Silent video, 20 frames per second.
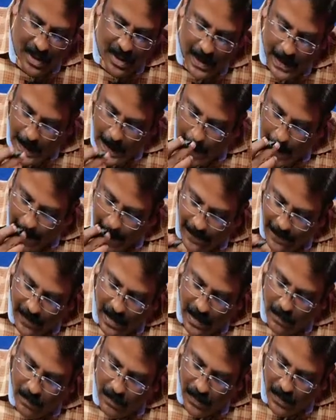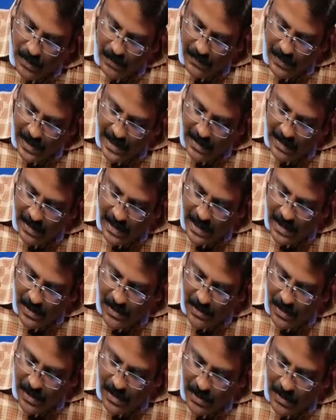it is not available. So we can write
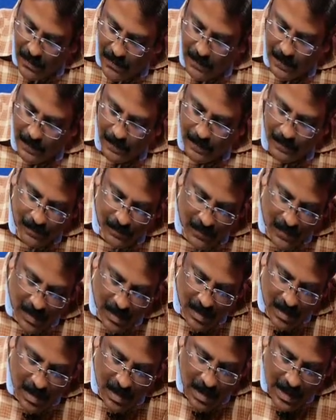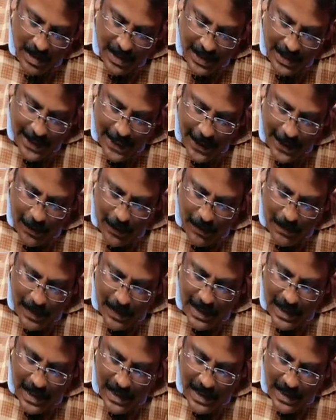0. A to B
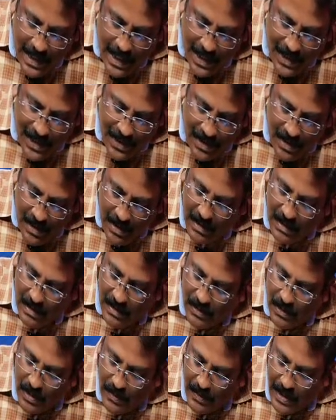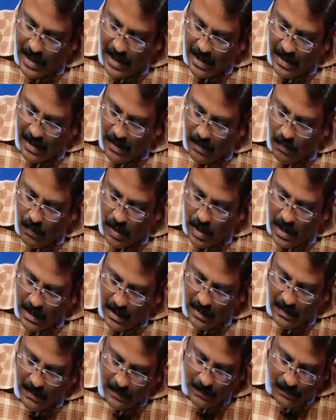there is a connection. So we can write 1.
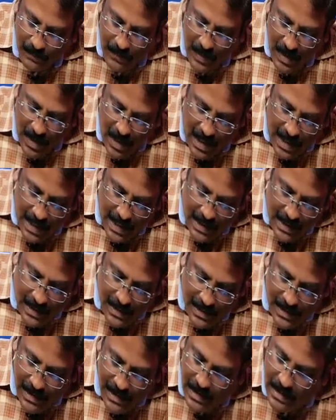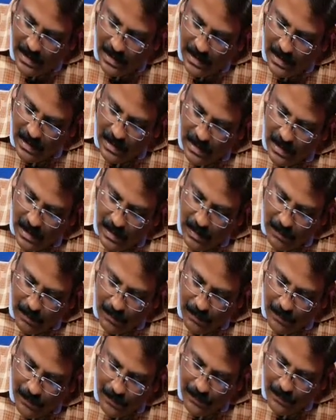And
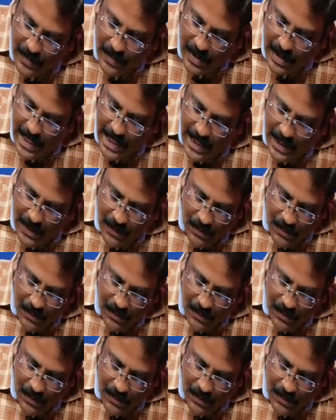A to